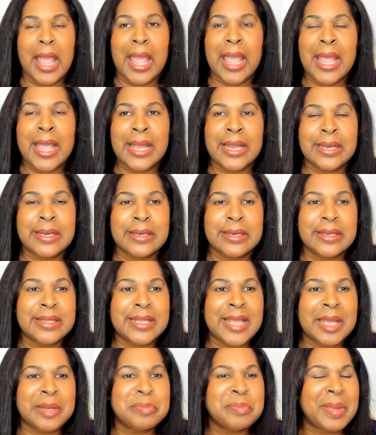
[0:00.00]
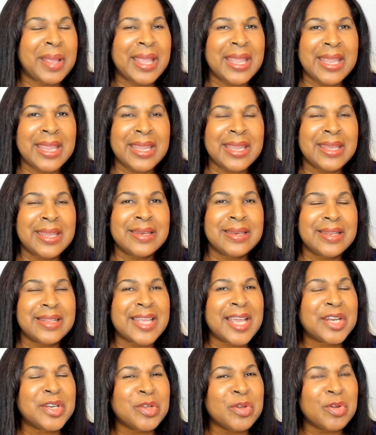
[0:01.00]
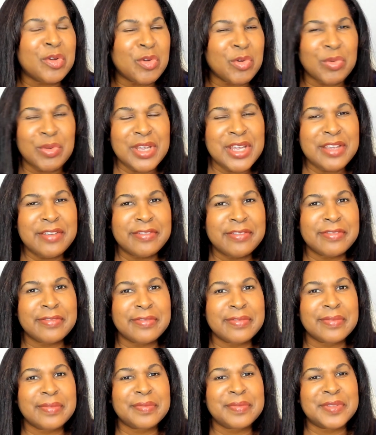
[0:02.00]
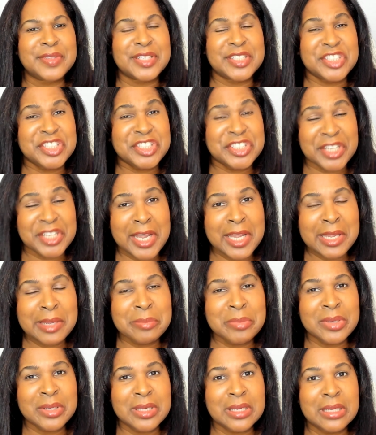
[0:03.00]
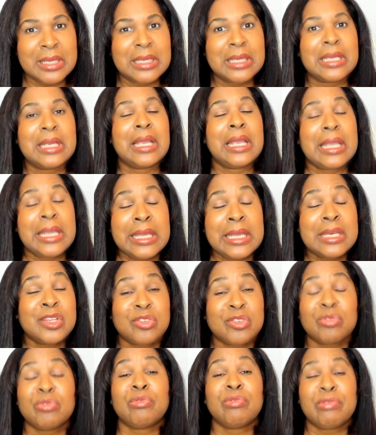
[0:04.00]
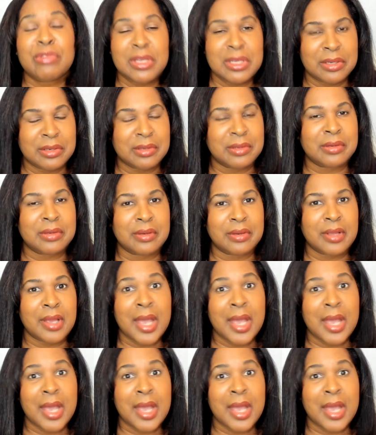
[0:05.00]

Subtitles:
And that pain, that grief, the shame, it is real.